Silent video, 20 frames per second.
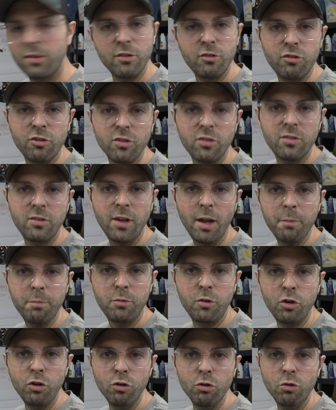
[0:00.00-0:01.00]
just
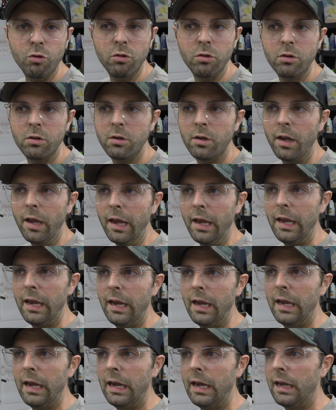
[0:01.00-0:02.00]
step 2,
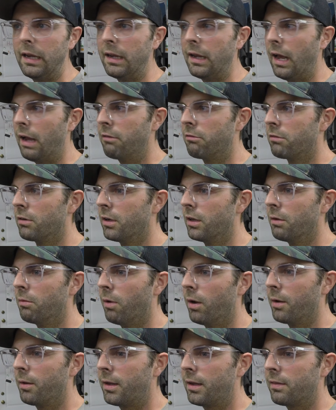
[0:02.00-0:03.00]
and I really
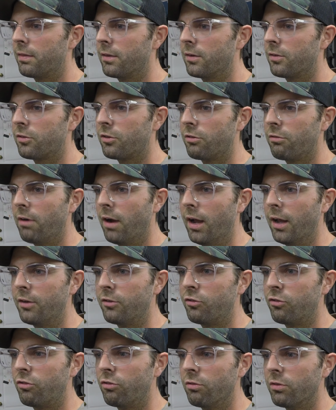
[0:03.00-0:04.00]
want to get this garage
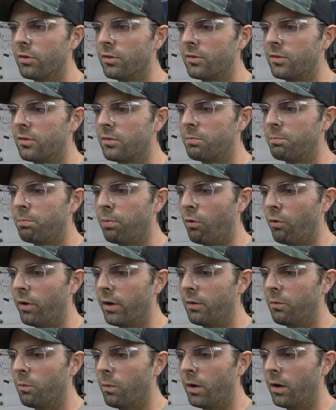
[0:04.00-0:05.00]
to a
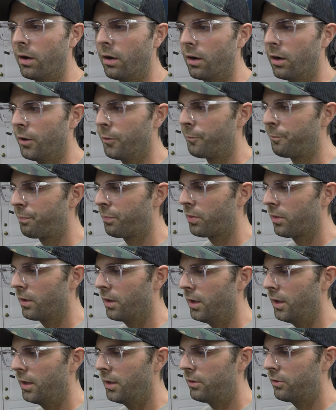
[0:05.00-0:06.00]
point where
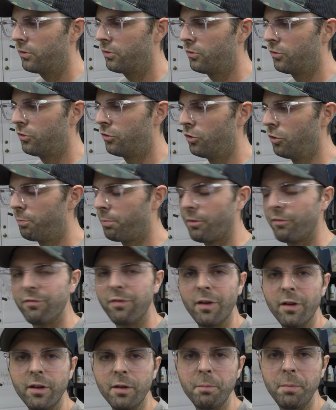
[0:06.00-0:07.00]
it's super
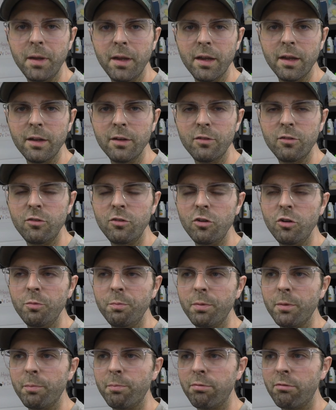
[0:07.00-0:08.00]
fun to be in,
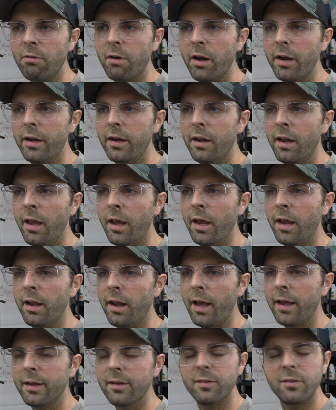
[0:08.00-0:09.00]
super bright, and
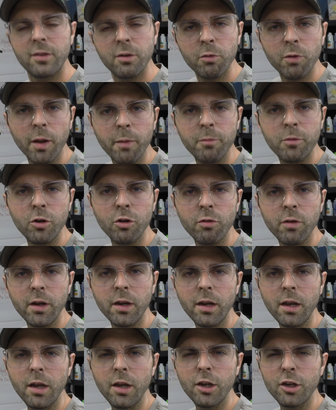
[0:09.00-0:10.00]
I can see what I'm
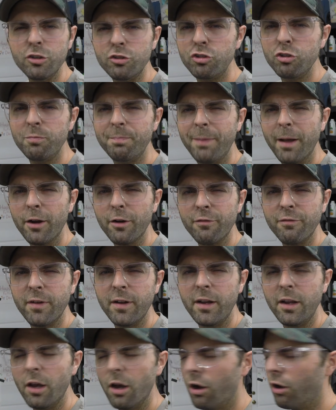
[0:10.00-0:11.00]
doing, shoot better
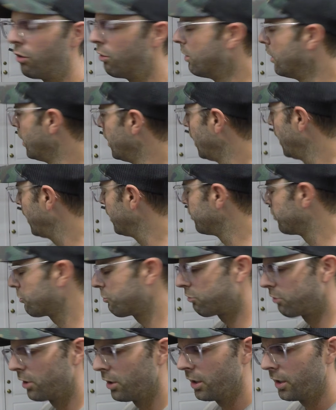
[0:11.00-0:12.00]
video, and
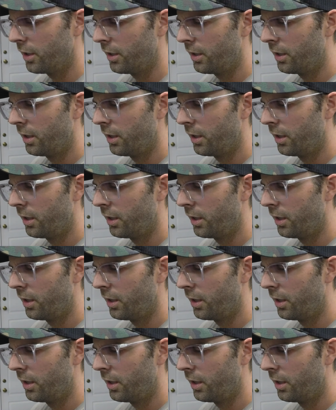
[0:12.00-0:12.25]
just really